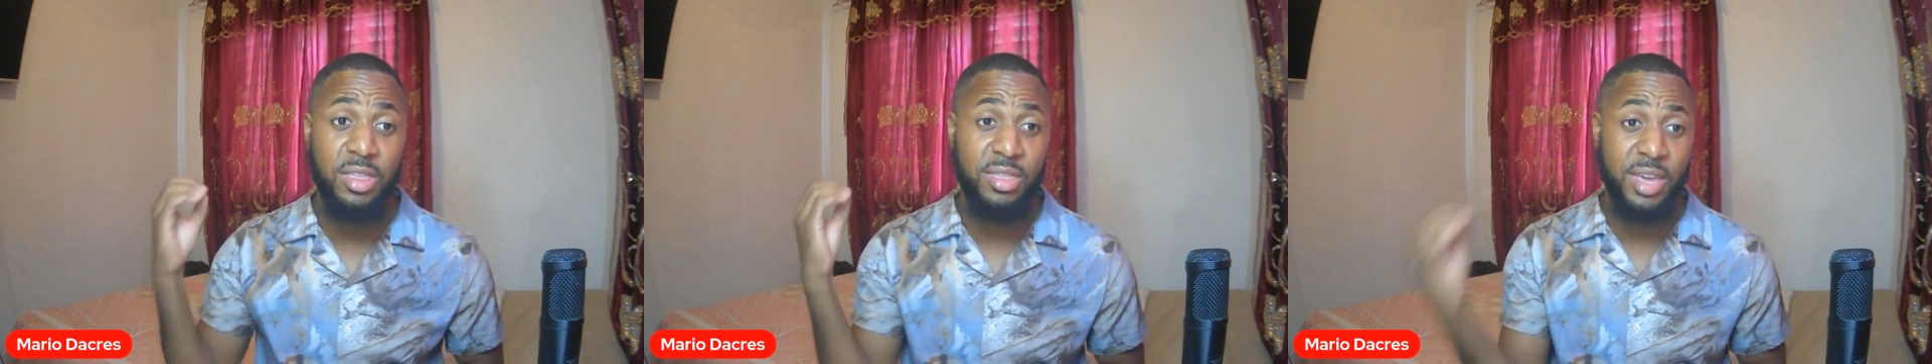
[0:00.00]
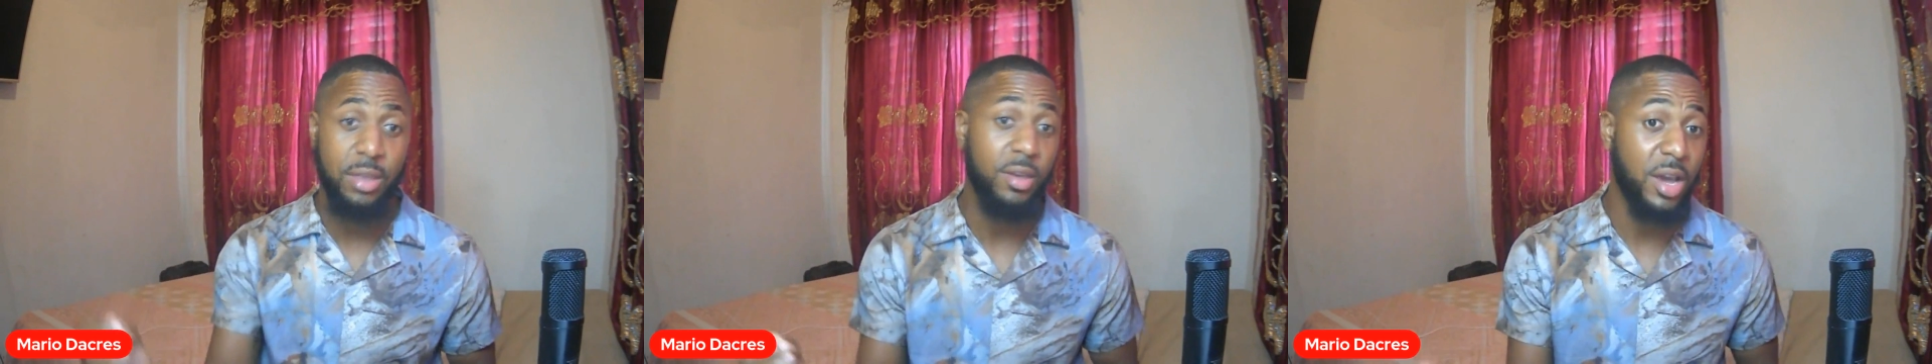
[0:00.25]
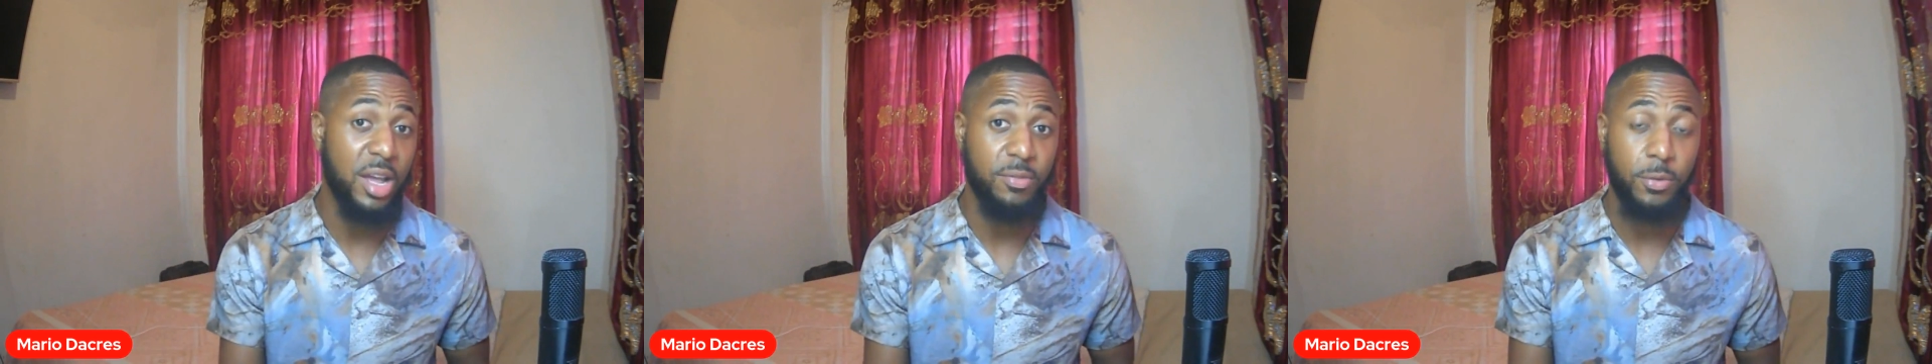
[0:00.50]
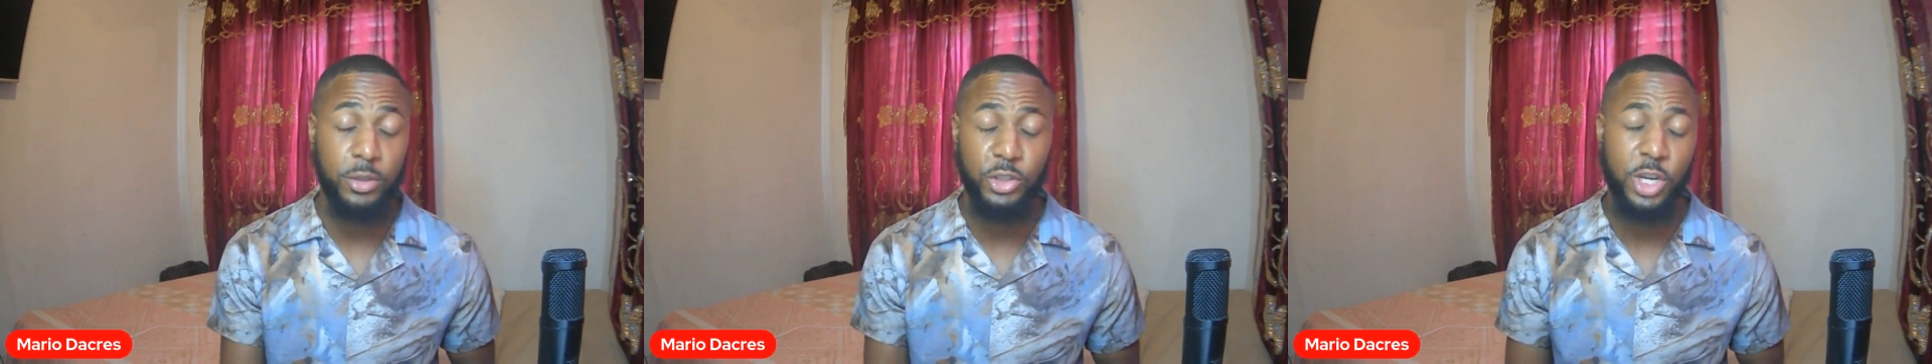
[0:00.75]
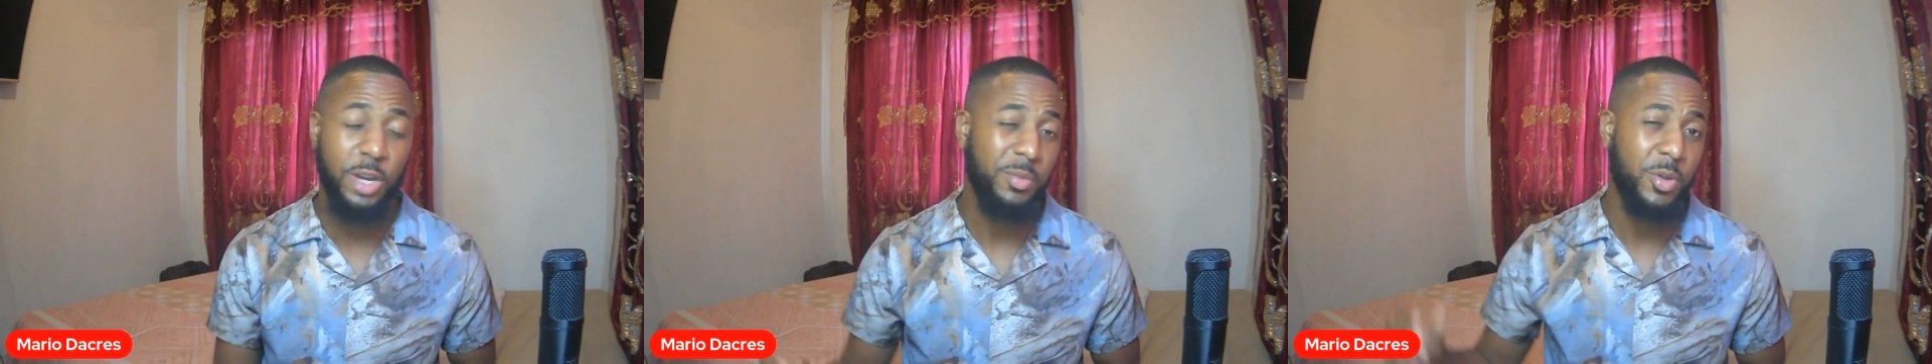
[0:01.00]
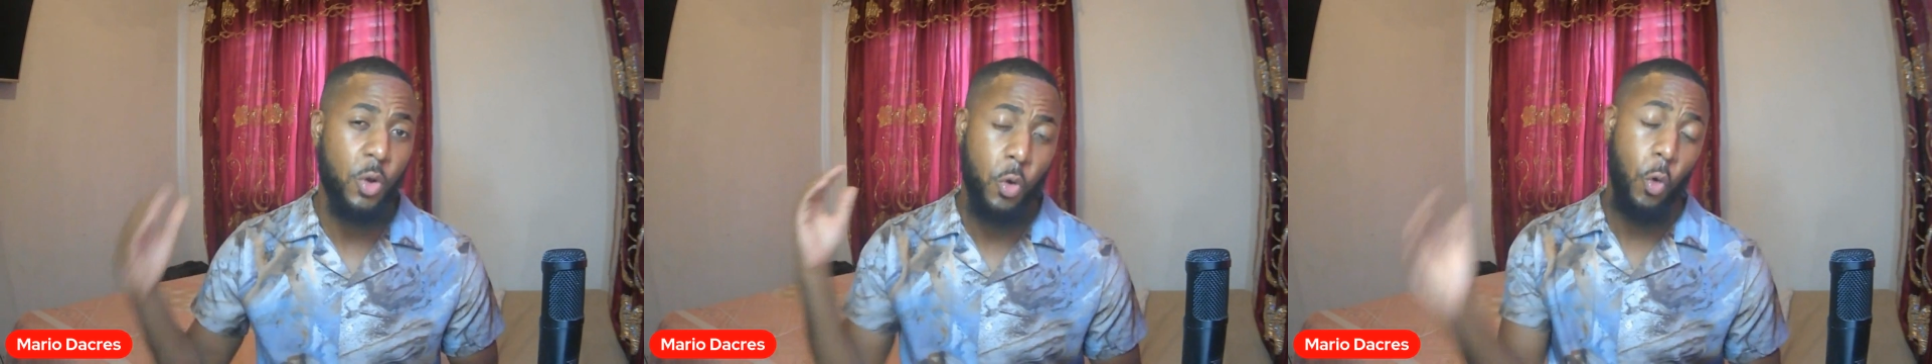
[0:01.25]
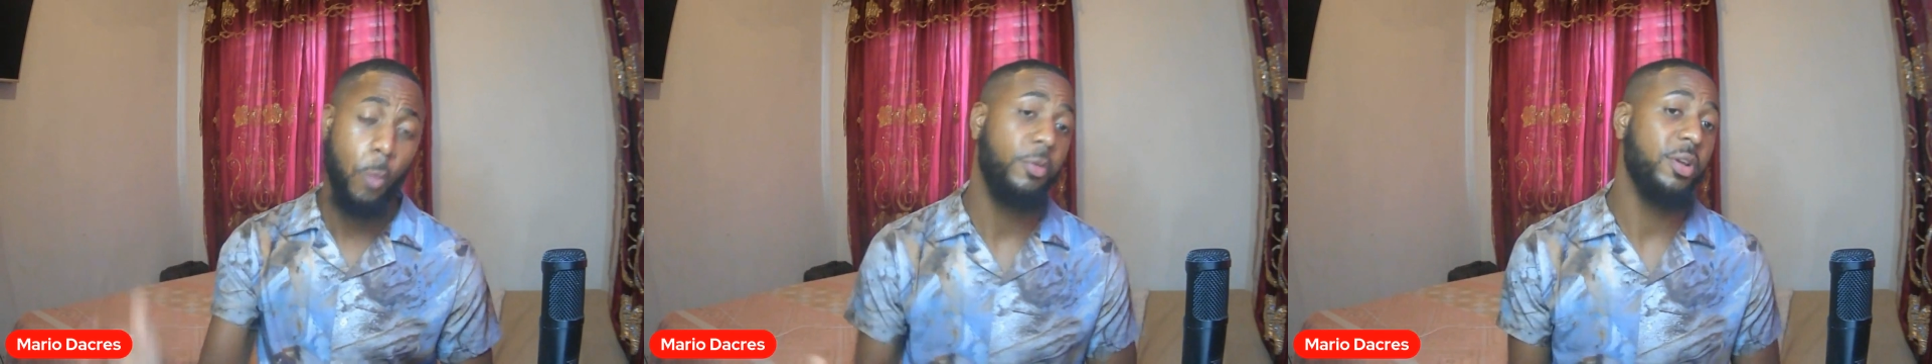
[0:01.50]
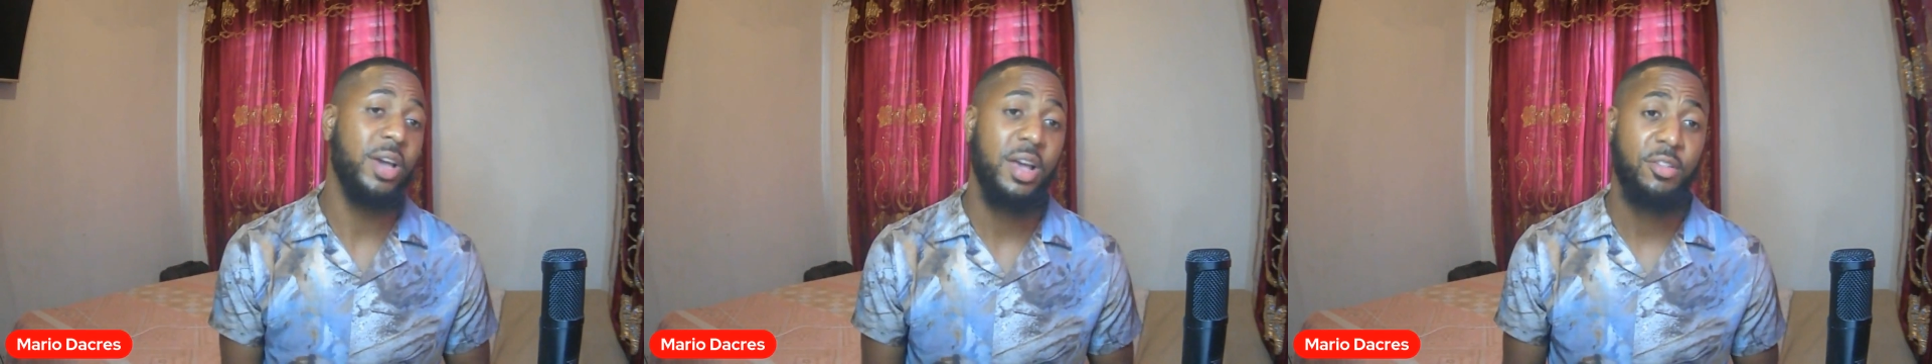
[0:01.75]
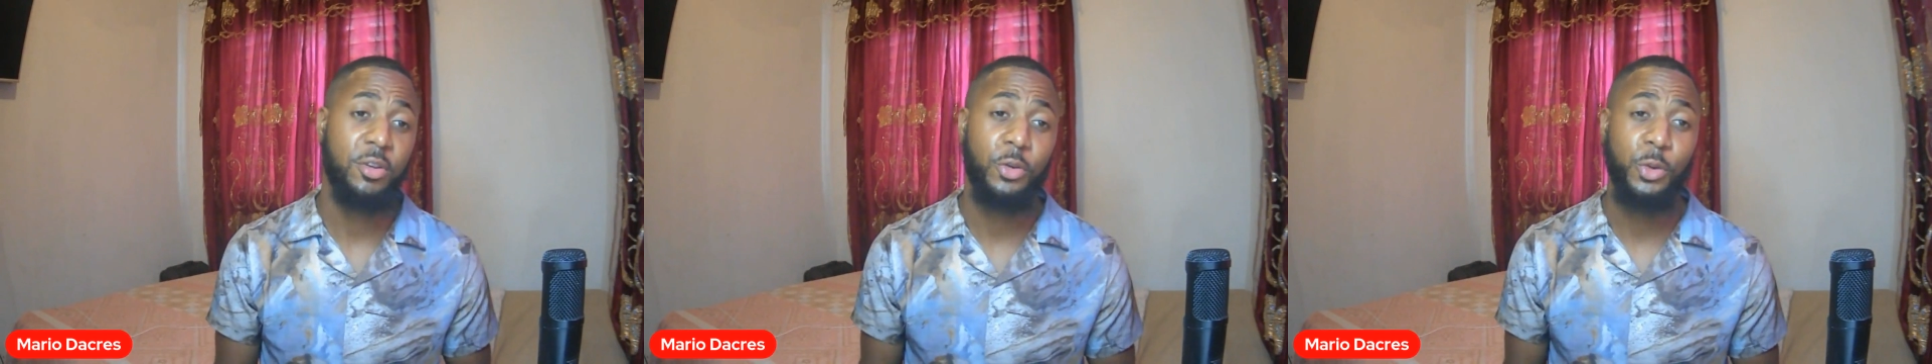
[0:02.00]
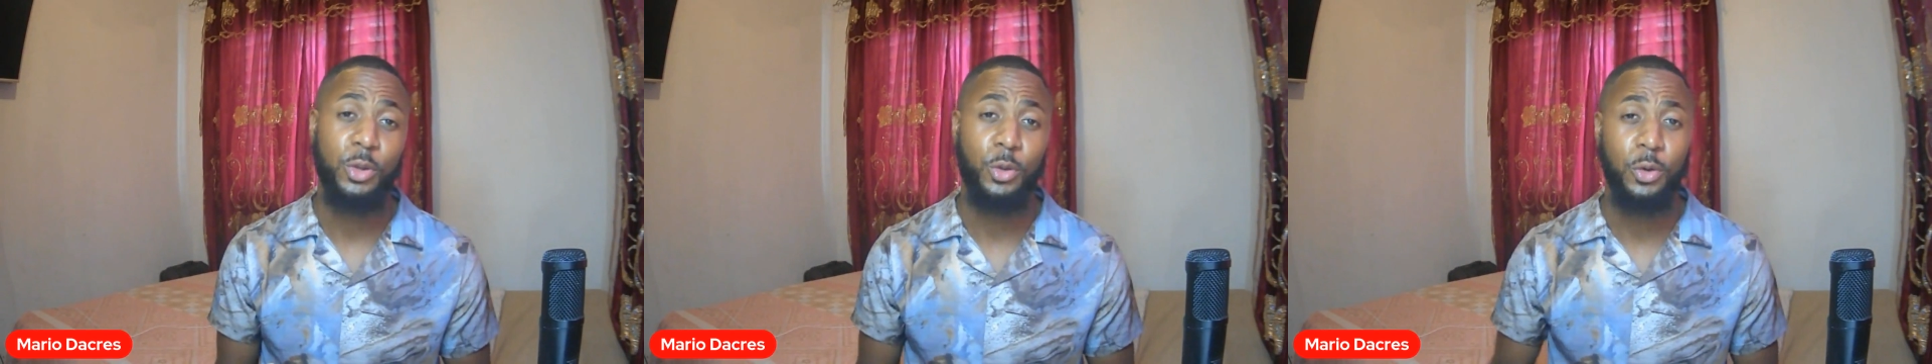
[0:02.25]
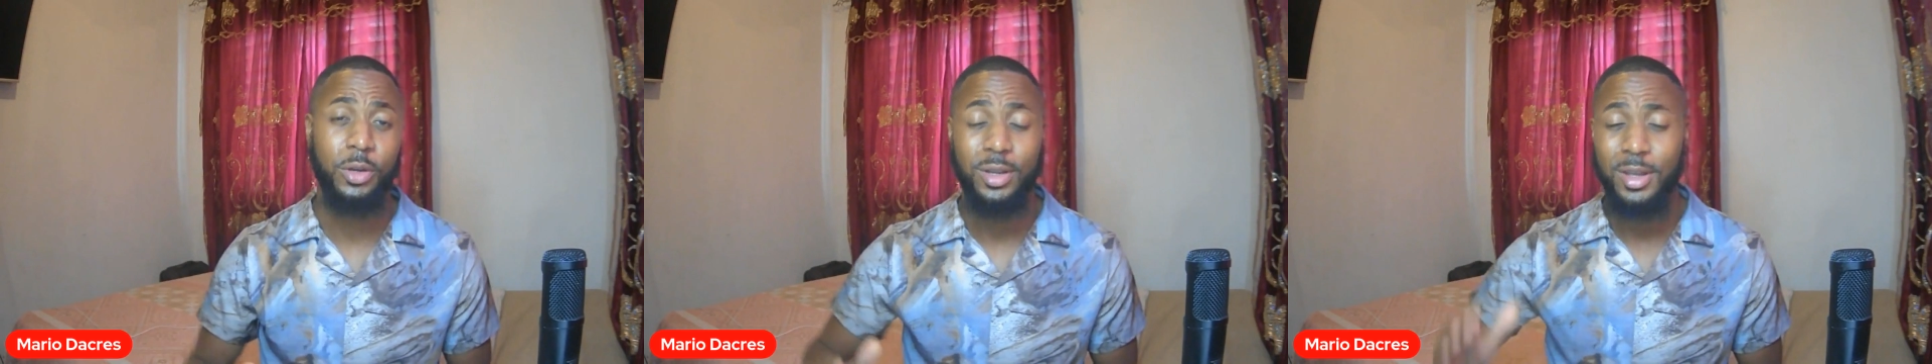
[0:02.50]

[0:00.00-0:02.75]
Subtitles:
Thank you guys for joining me. Hopefully, you guys are doing good.